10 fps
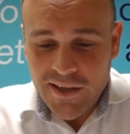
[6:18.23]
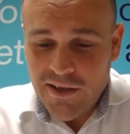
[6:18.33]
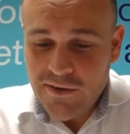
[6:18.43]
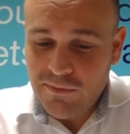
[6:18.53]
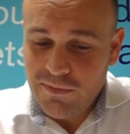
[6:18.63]

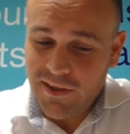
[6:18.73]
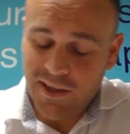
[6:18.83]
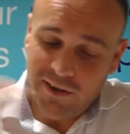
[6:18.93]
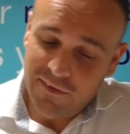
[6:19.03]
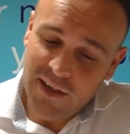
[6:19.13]
you
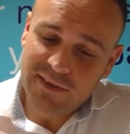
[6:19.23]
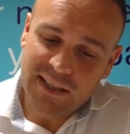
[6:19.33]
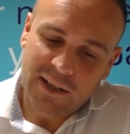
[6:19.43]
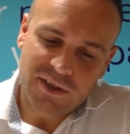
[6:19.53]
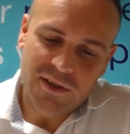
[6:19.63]
kind of
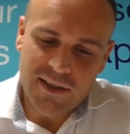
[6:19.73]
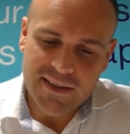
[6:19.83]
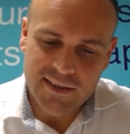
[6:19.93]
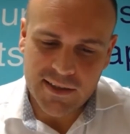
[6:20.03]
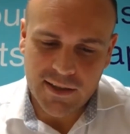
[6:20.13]
dovetails
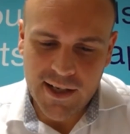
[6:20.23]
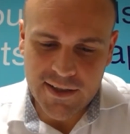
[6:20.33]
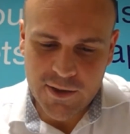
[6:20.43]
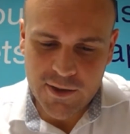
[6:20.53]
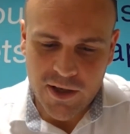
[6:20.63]
nicely into the
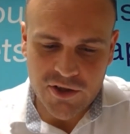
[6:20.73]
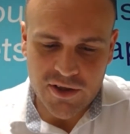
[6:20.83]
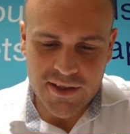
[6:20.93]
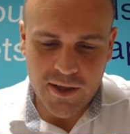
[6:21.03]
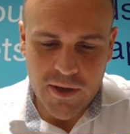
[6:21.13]
next
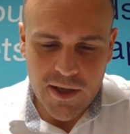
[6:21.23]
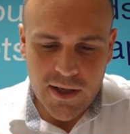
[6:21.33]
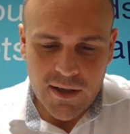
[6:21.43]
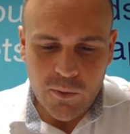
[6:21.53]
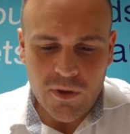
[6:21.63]
question. So
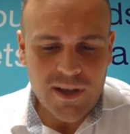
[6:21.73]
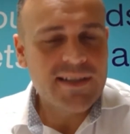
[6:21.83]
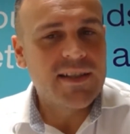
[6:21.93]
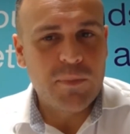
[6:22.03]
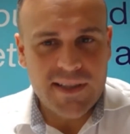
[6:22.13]
what
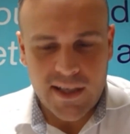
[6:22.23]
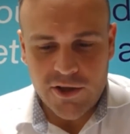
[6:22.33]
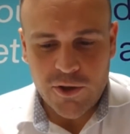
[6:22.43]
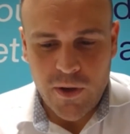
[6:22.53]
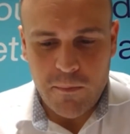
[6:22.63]
is the
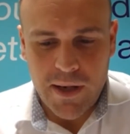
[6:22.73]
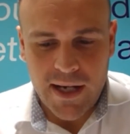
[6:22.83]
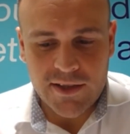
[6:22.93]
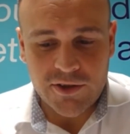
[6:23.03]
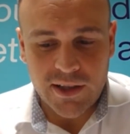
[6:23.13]
potential
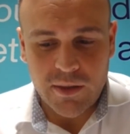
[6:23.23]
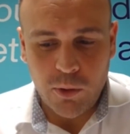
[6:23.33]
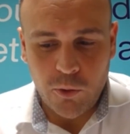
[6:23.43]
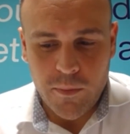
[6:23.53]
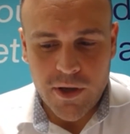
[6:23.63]
impact on
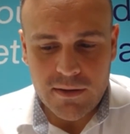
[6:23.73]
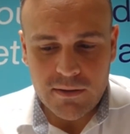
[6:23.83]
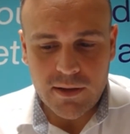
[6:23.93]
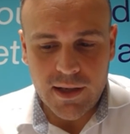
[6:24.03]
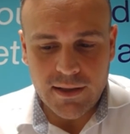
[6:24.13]

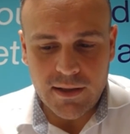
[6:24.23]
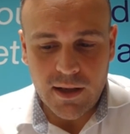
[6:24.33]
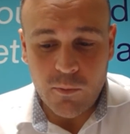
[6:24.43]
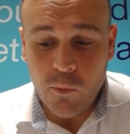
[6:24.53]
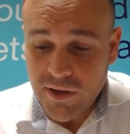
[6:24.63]
unemployment,
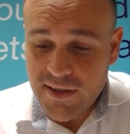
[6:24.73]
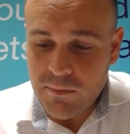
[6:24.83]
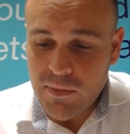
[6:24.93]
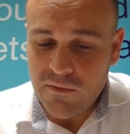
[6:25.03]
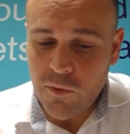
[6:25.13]
and what does it
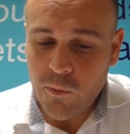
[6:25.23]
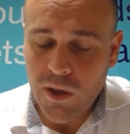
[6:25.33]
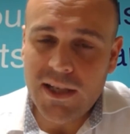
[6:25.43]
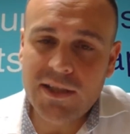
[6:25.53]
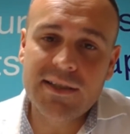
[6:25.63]
mean for
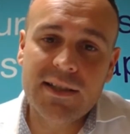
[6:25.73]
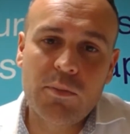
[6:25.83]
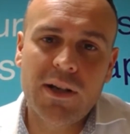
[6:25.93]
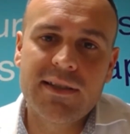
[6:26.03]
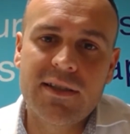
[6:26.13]
wages and
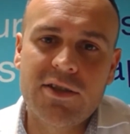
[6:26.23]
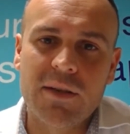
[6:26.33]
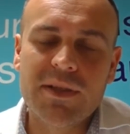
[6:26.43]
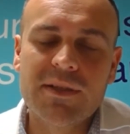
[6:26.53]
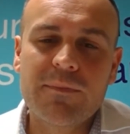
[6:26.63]

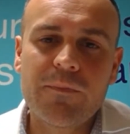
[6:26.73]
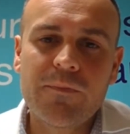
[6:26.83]
apprenticeships?